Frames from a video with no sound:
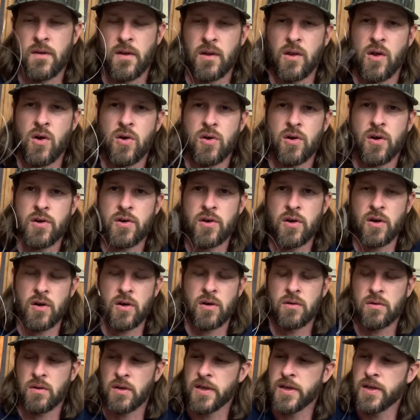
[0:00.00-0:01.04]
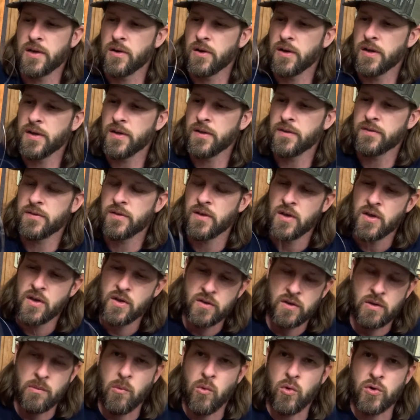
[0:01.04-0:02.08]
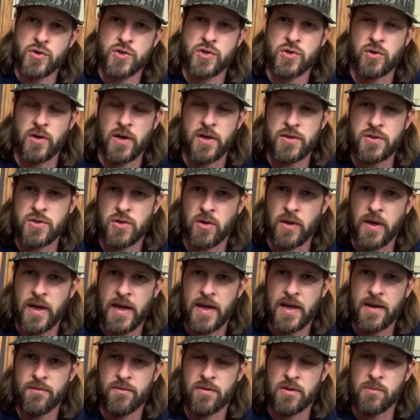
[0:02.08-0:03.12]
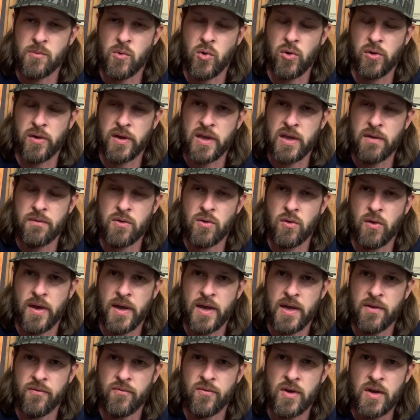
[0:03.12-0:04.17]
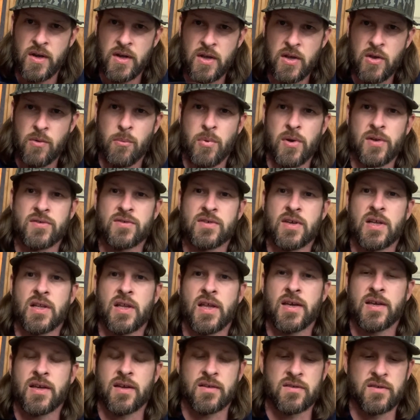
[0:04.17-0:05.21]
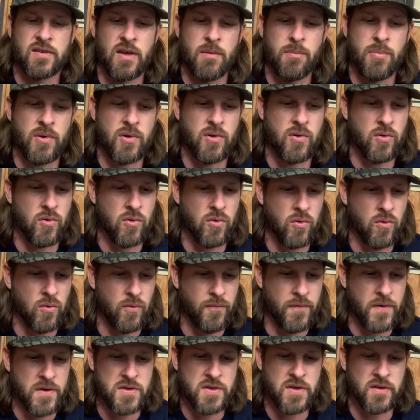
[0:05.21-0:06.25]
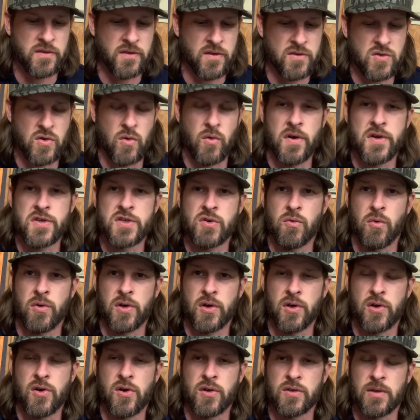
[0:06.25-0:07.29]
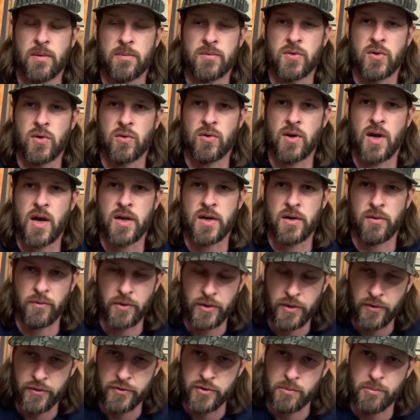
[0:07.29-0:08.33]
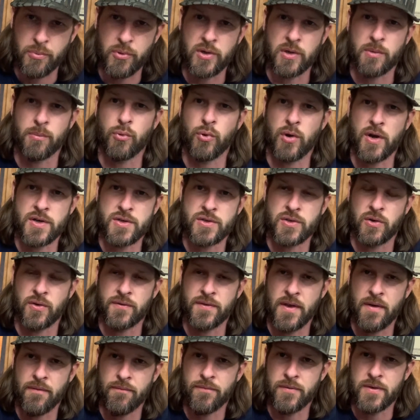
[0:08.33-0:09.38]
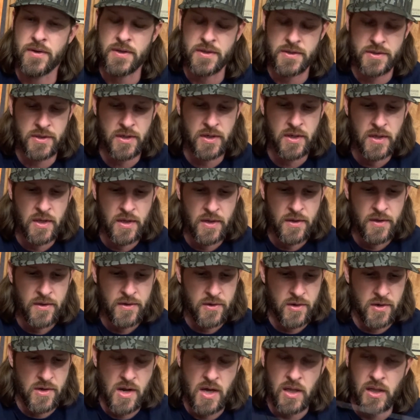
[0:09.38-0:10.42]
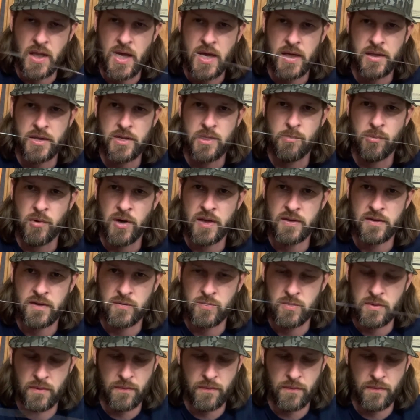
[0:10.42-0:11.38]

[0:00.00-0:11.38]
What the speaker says: longer your leader is, the more stretch you'll have, the more give you'll have. But it's not like a typical fishing situation where you're hooked up to a rod and reel and you're putting pressure on that fish. You're not likely to break this with a